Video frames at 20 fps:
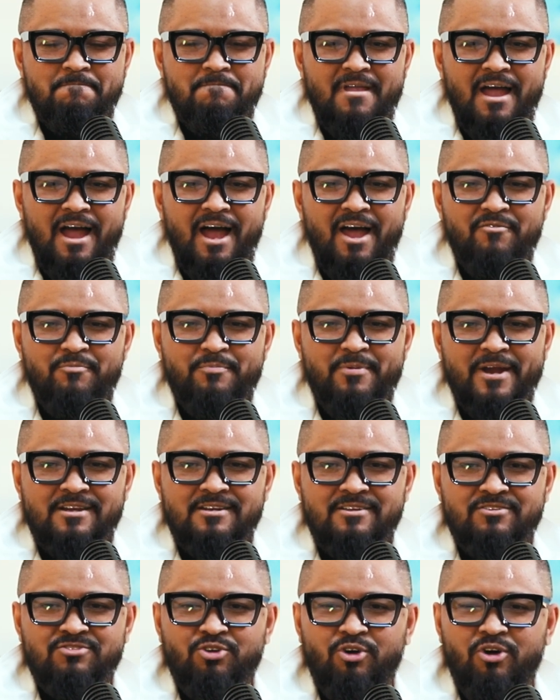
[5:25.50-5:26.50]
I've
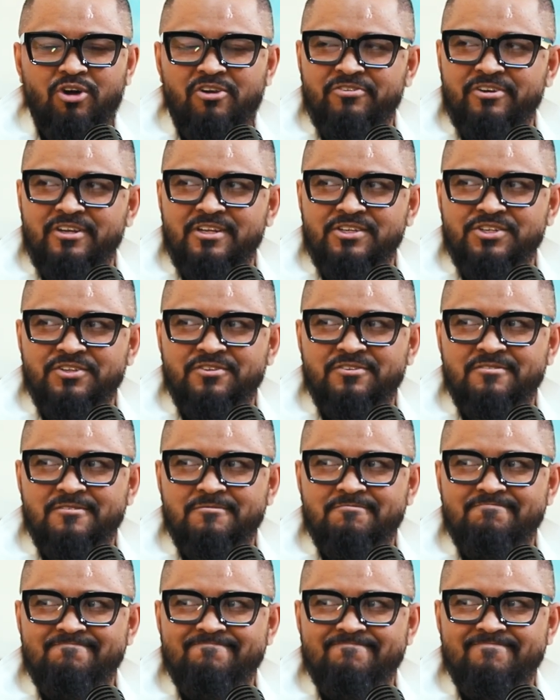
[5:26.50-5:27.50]
practiced all religions,
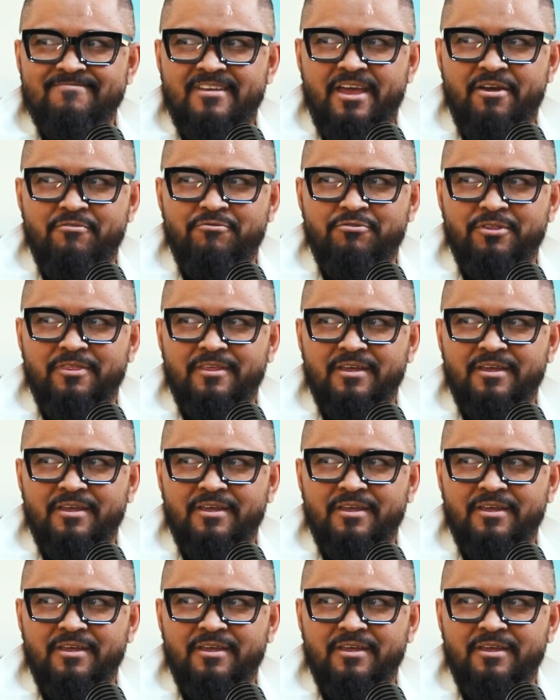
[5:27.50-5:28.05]
everything.